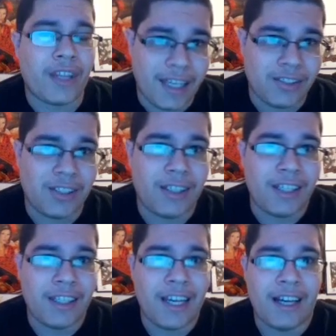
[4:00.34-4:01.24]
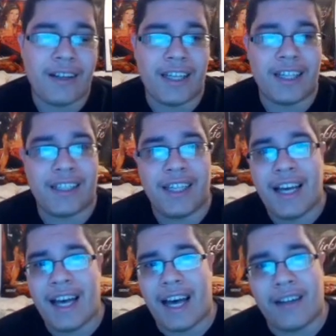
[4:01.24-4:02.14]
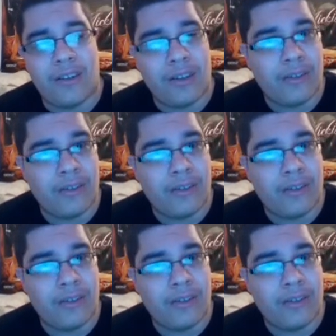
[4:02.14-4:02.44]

AJ Lee now, and I don't know